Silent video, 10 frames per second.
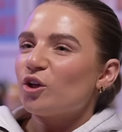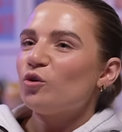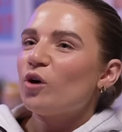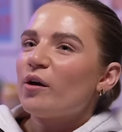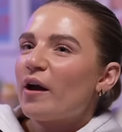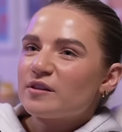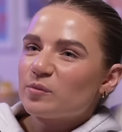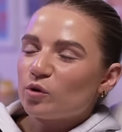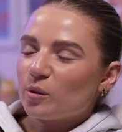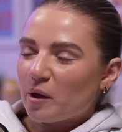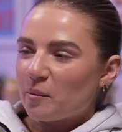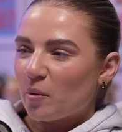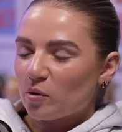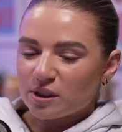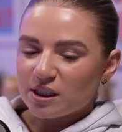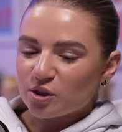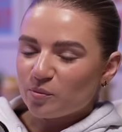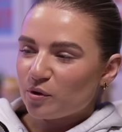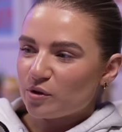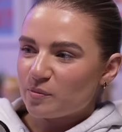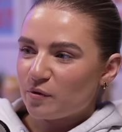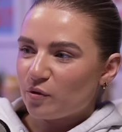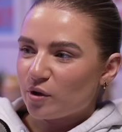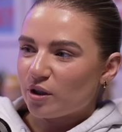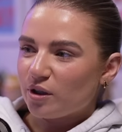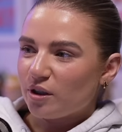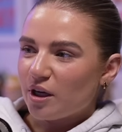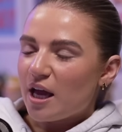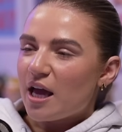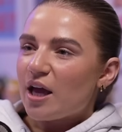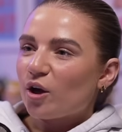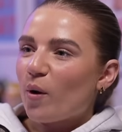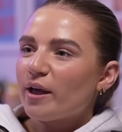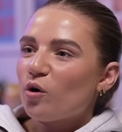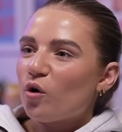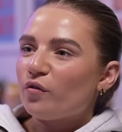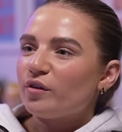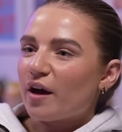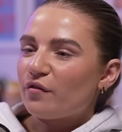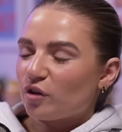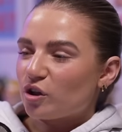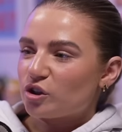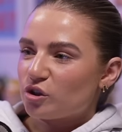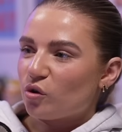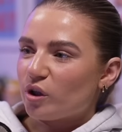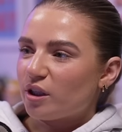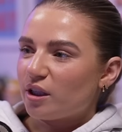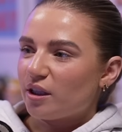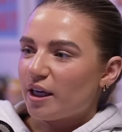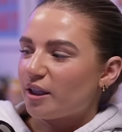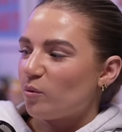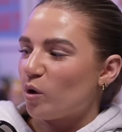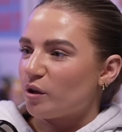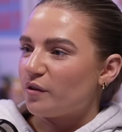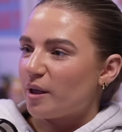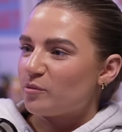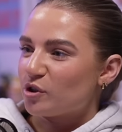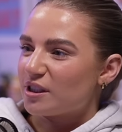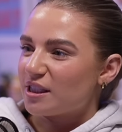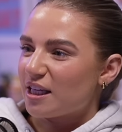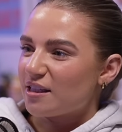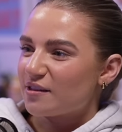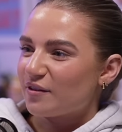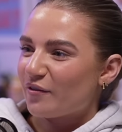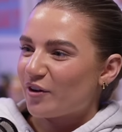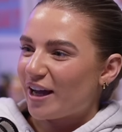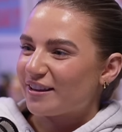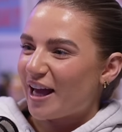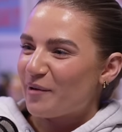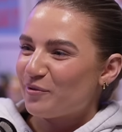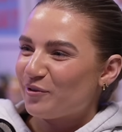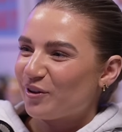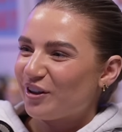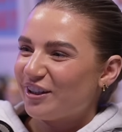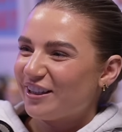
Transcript: know how I've spoke about my Malteser poos before? Mm. Quite often I flush the toilet and like one of them just stays. Have you ever had that before?